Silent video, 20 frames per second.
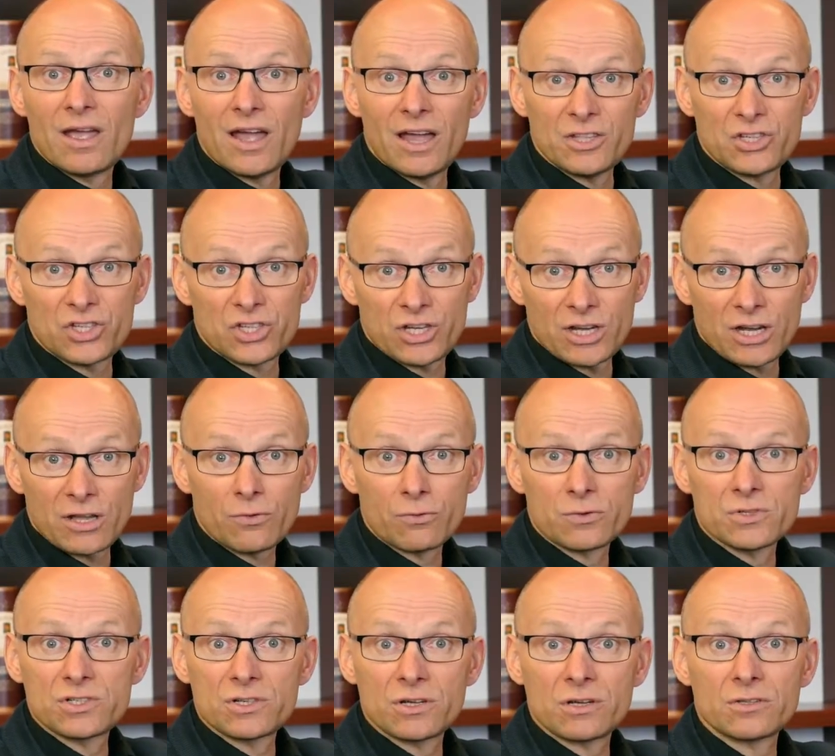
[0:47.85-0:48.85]
and share the
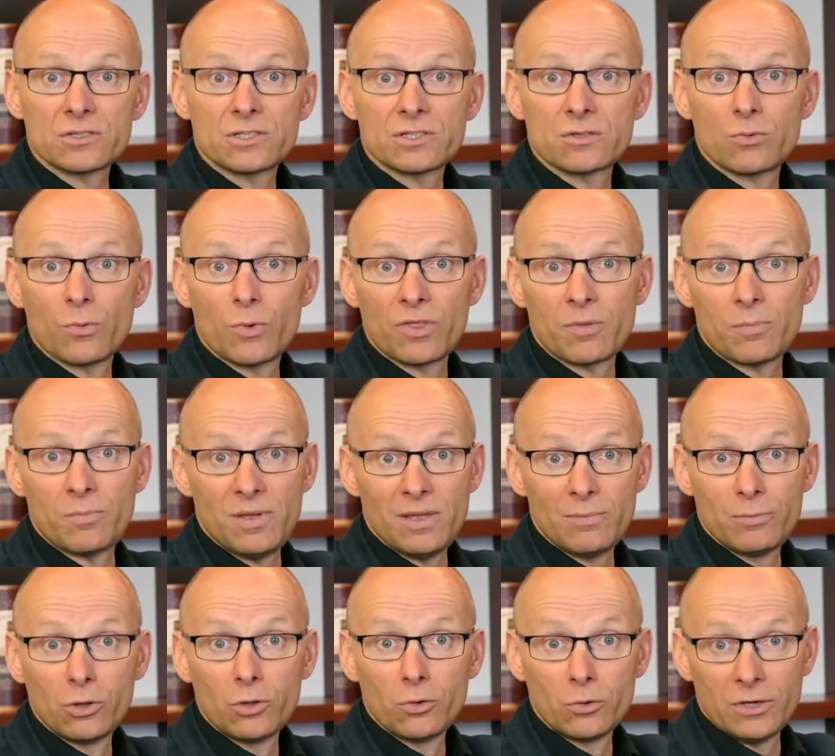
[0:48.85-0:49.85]
results with the
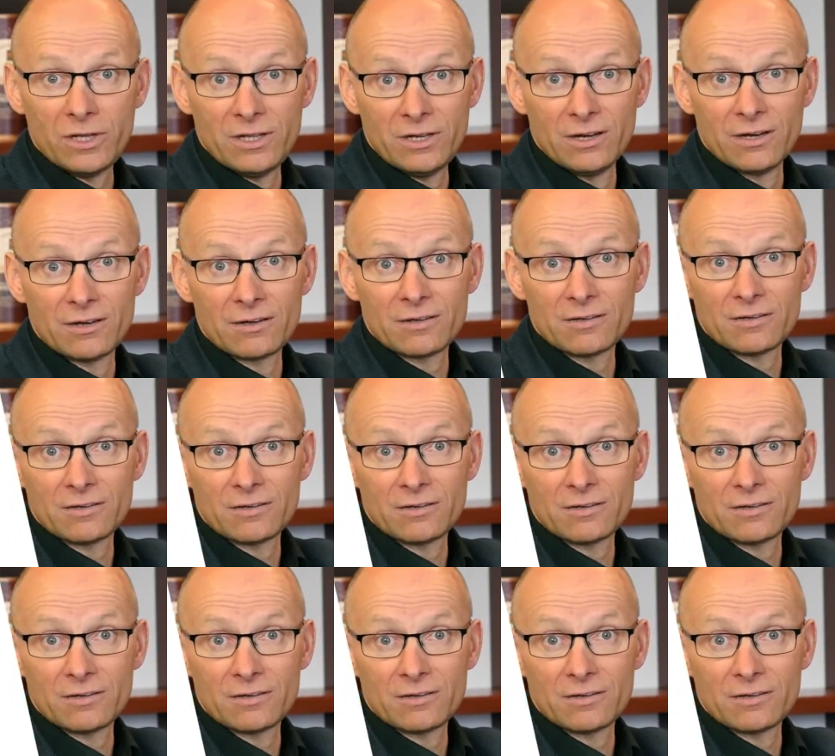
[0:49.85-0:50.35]
people who need it.